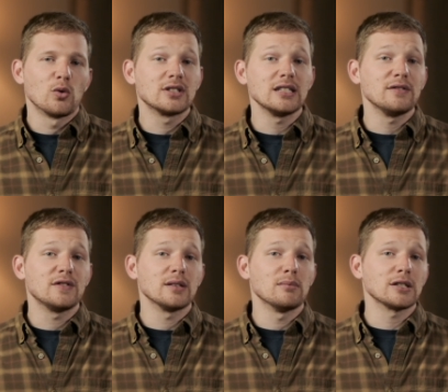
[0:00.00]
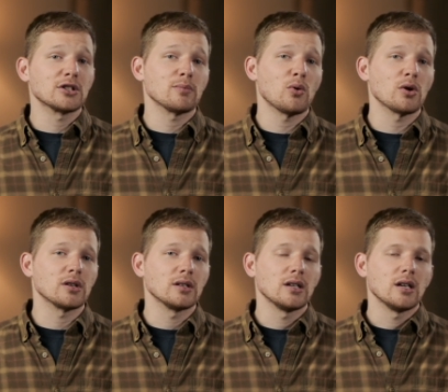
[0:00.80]
received much support,
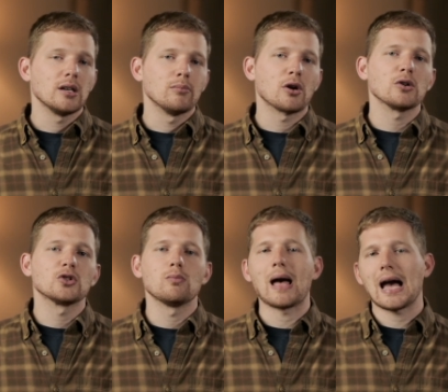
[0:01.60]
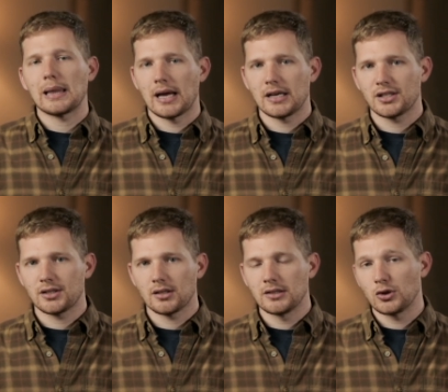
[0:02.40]
but also
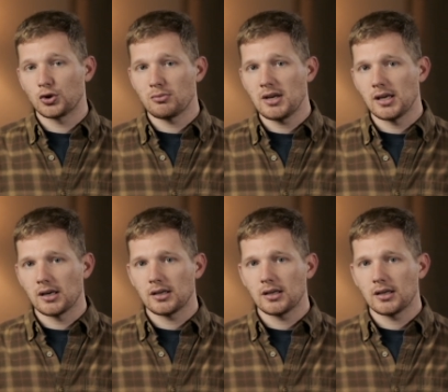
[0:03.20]
backlash on social media.